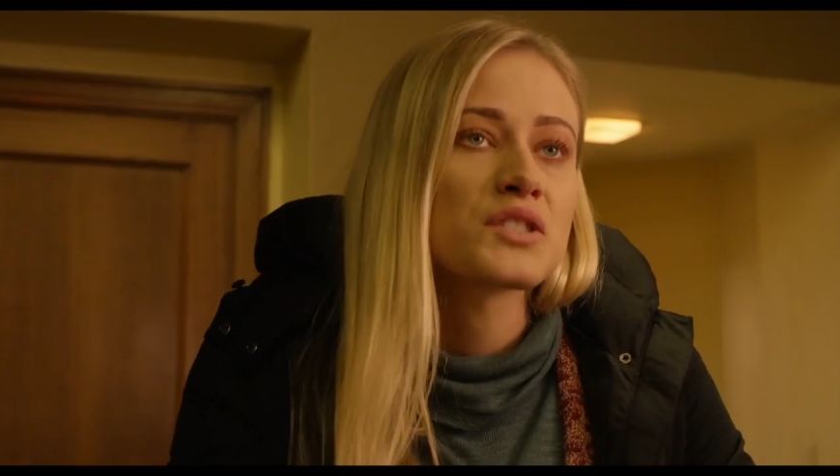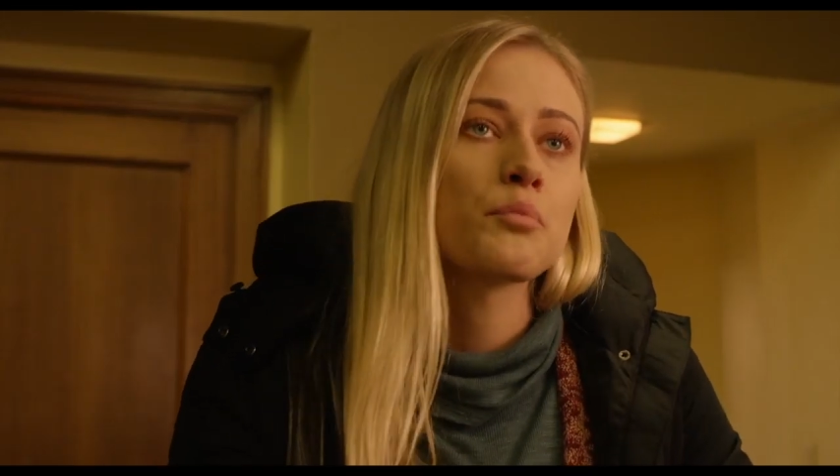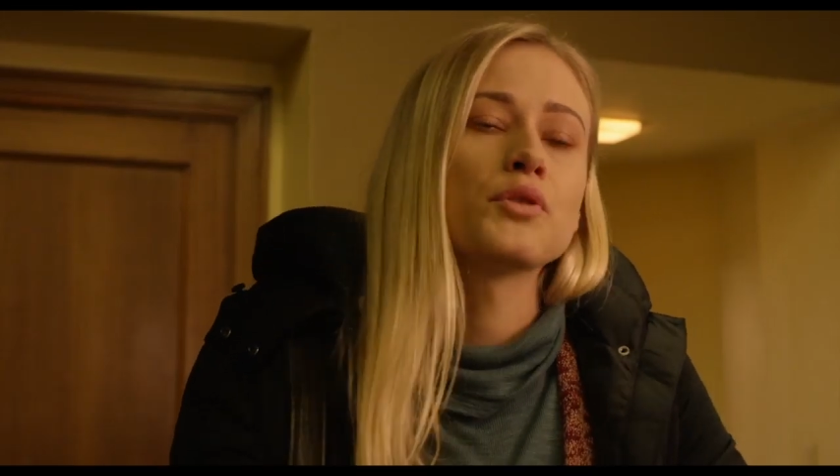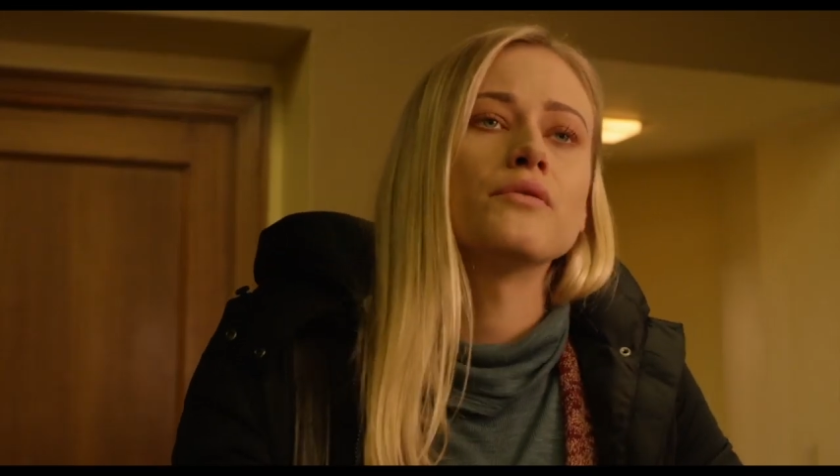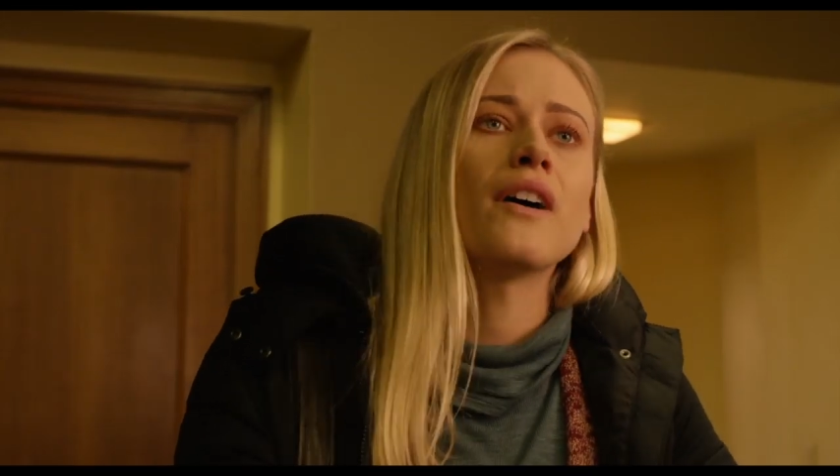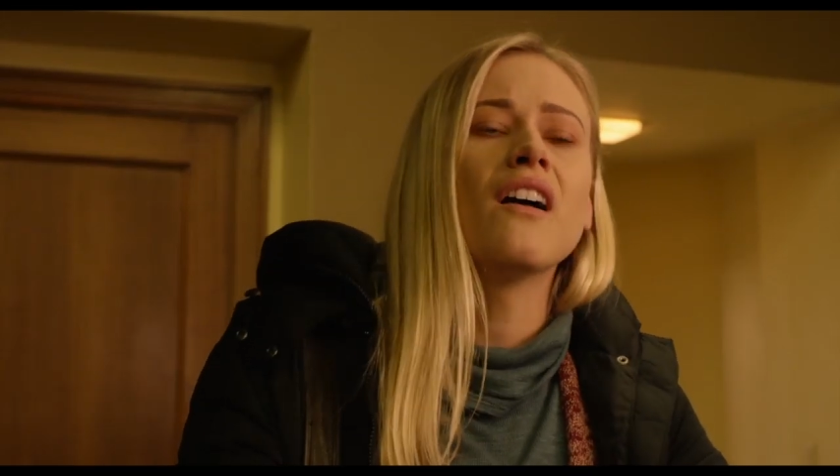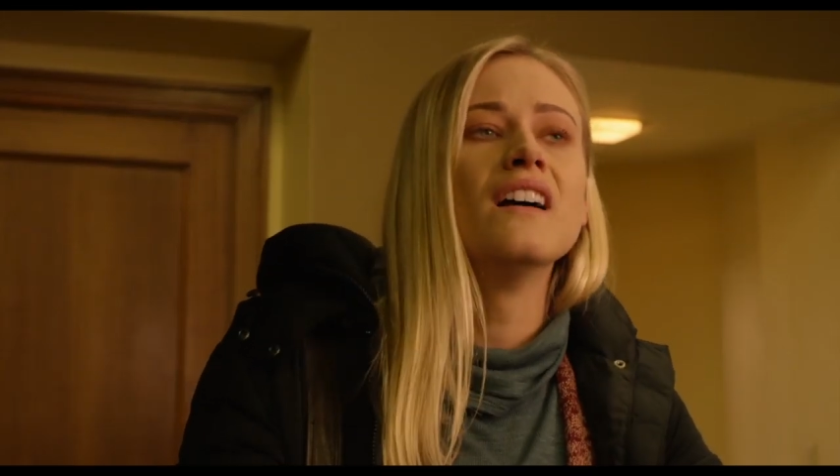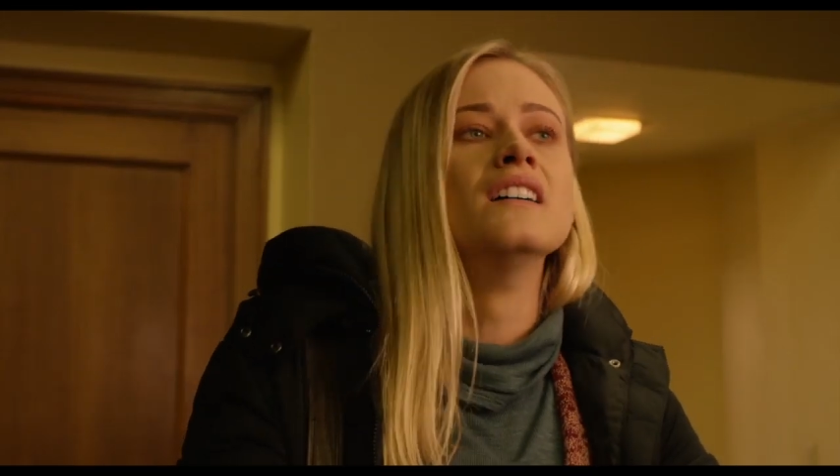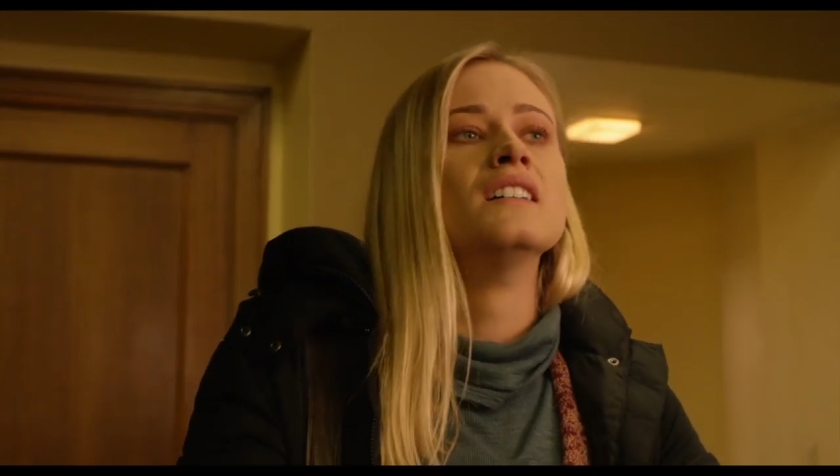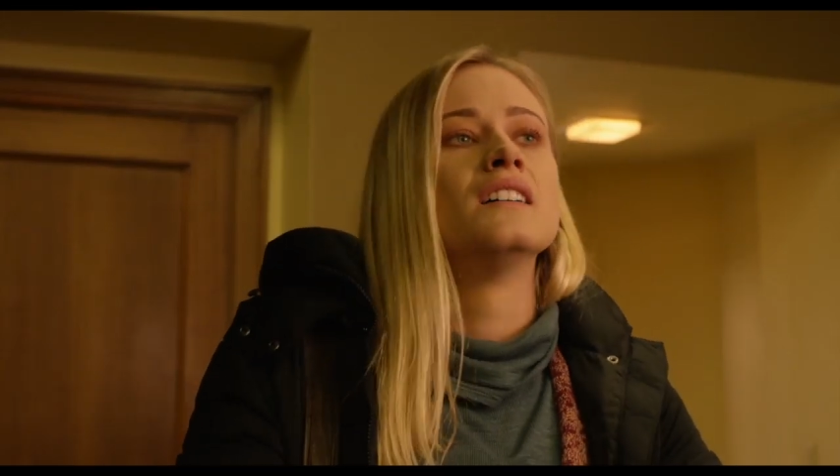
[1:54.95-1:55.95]
approval.
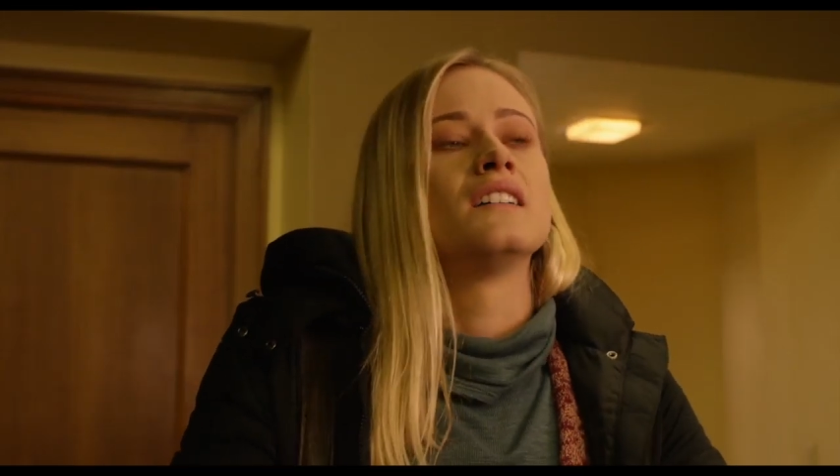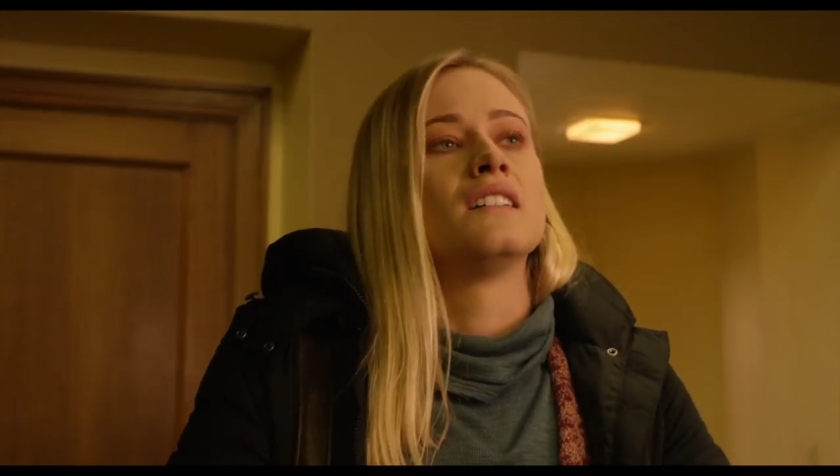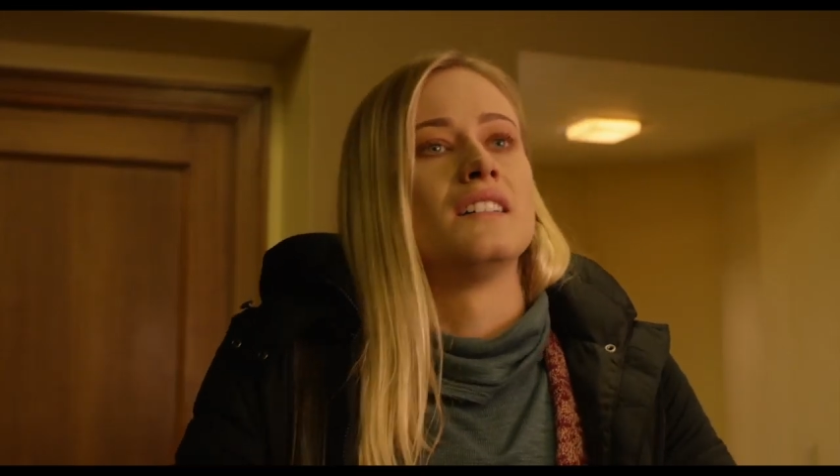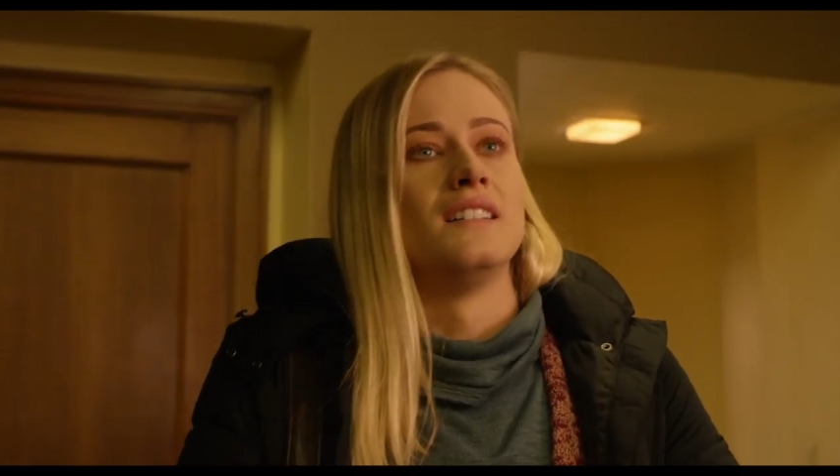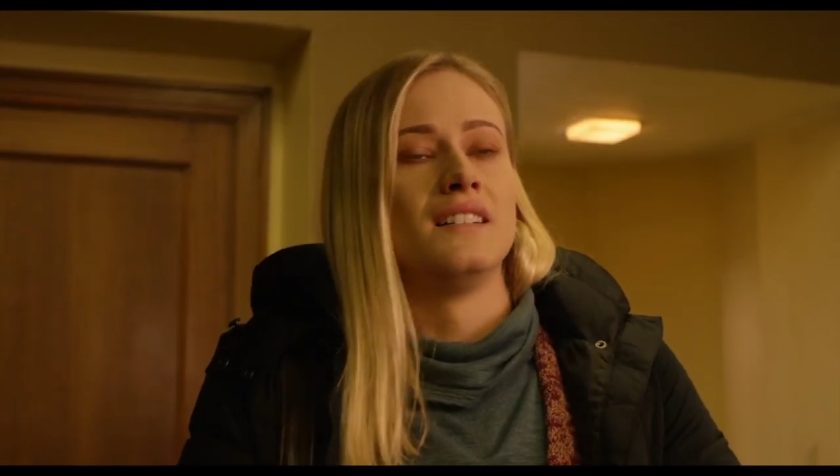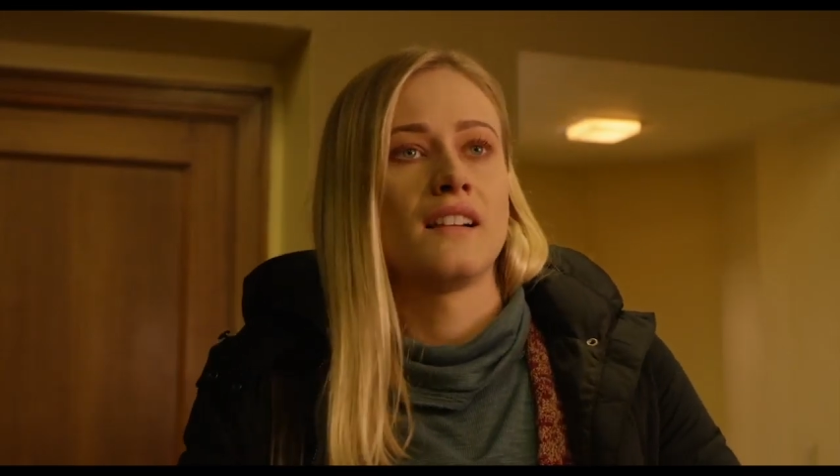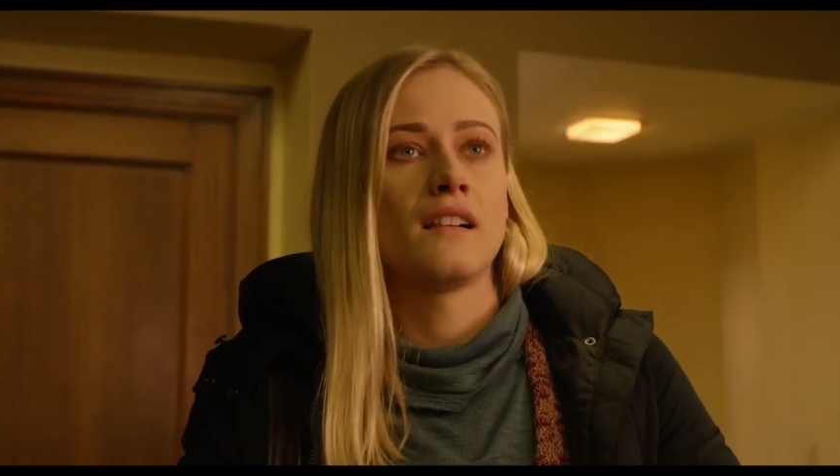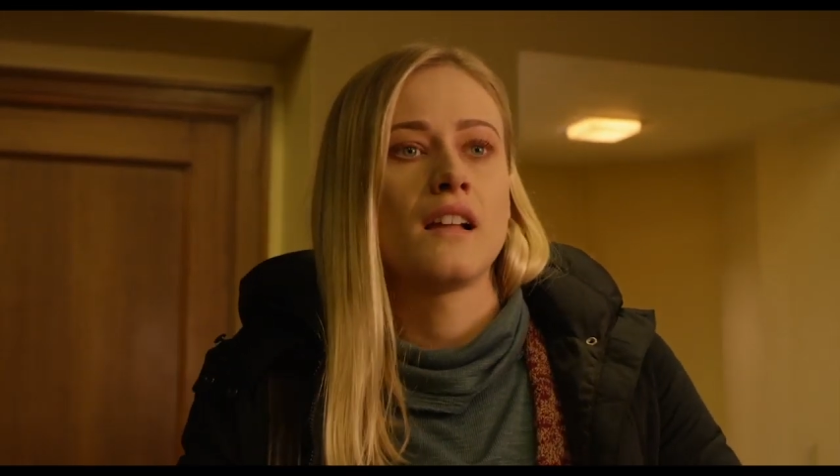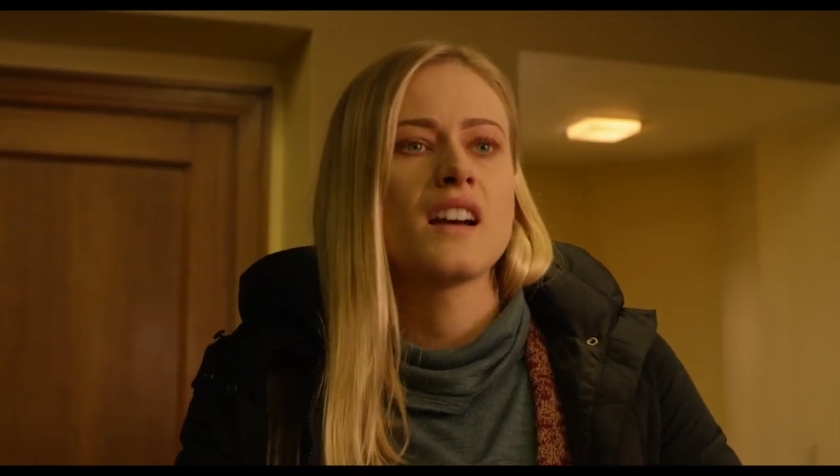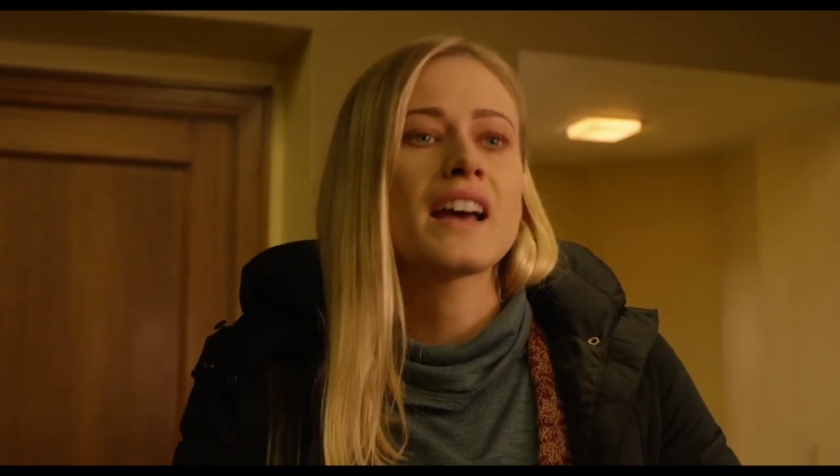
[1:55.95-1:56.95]

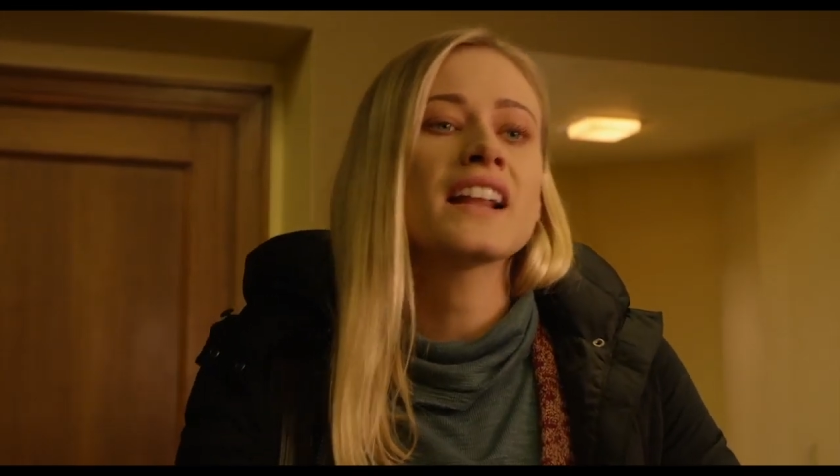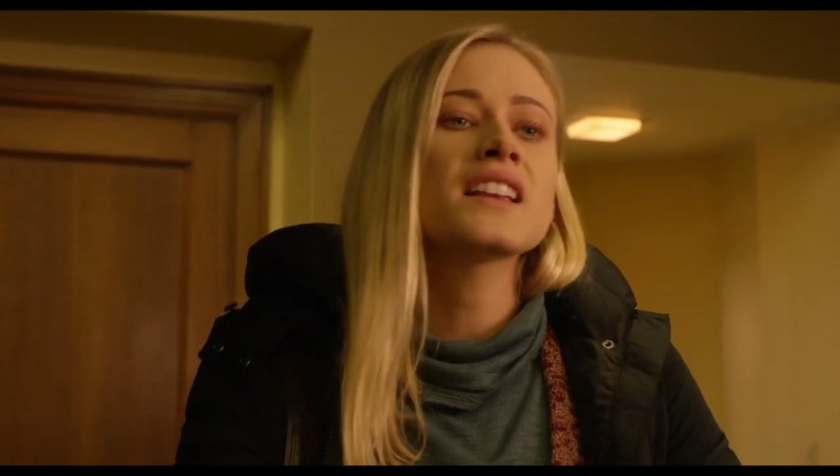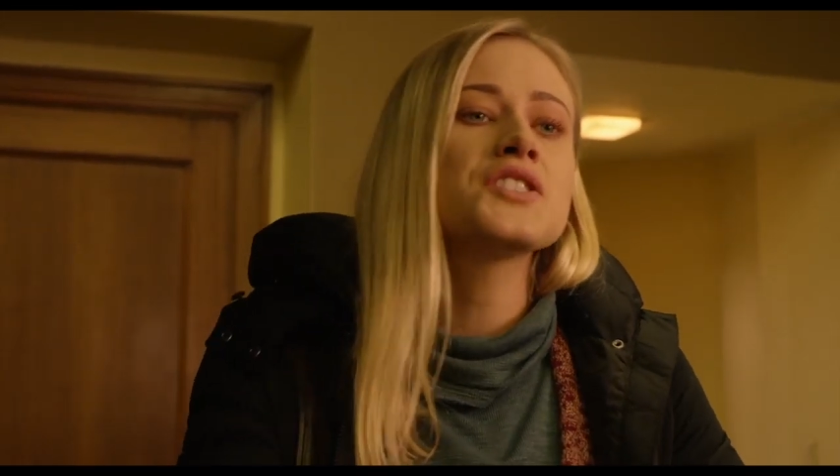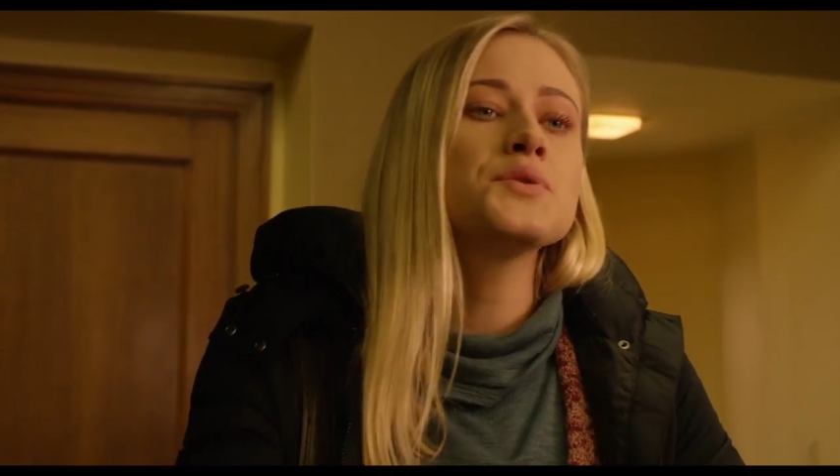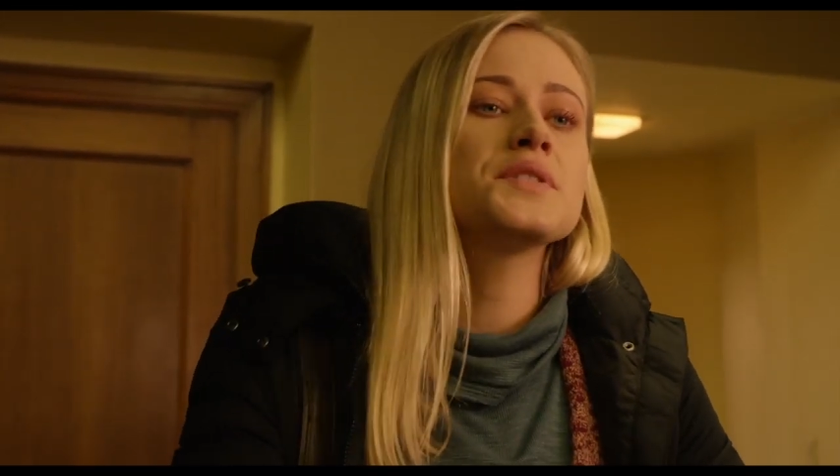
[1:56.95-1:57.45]
Kind of like you,